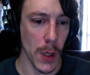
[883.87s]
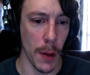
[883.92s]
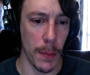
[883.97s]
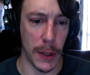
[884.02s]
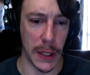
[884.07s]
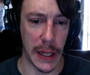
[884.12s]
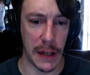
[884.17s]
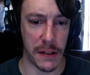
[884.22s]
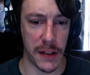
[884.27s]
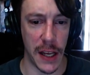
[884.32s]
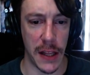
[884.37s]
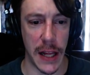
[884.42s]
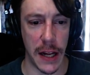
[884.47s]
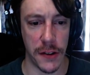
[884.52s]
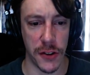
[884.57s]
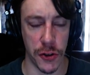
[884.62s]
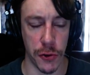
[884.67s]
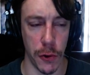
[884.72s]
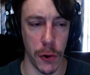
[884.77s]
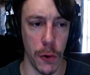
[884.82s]
well, let's say
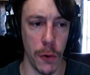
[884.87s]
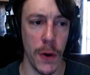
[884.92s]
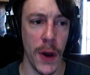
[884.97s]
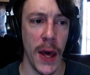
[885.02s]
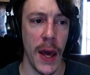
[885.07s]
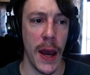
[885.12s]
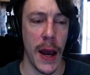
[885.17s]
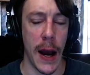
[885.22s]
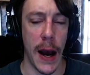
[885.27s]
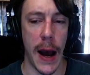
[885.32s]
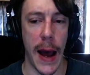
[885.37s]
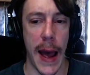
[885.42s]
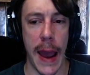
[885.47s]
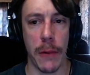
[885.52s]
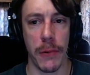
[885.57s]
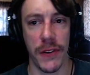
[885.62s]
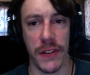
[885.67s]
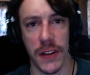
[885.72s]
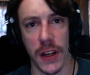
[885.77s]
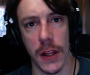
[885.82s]
that's true. Uh,
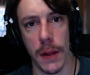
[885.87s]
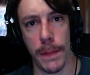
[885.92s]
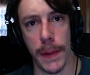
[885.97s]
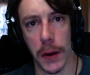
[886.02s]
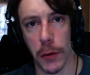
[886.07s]
I would say that